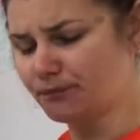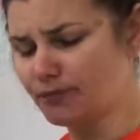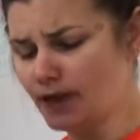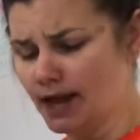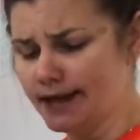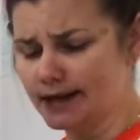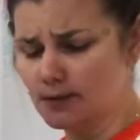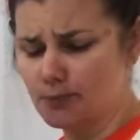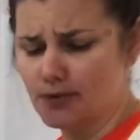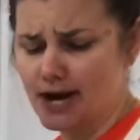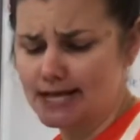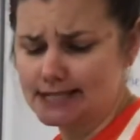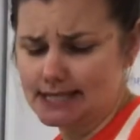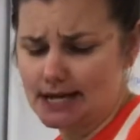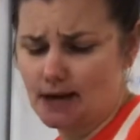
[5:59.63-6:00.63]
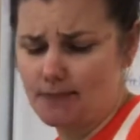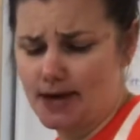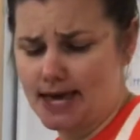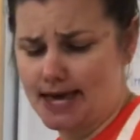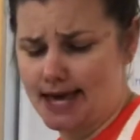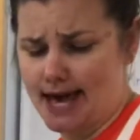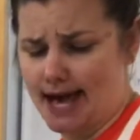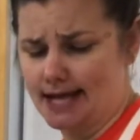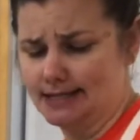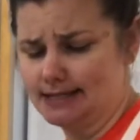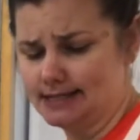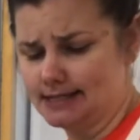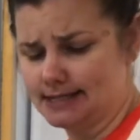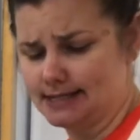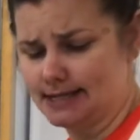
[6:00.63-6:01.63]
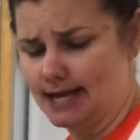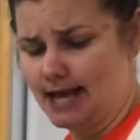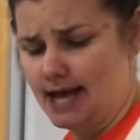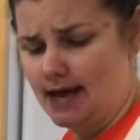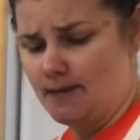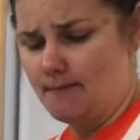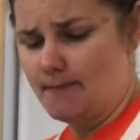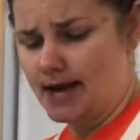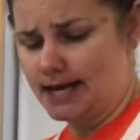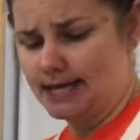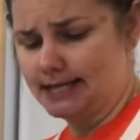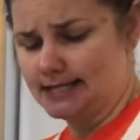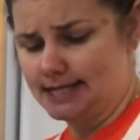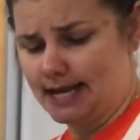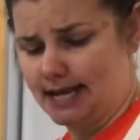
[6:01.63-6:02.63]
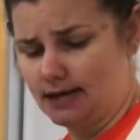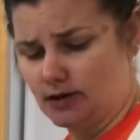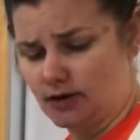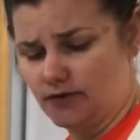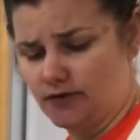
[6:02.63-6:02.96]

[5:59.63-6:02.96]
I'm gonna press it up against my container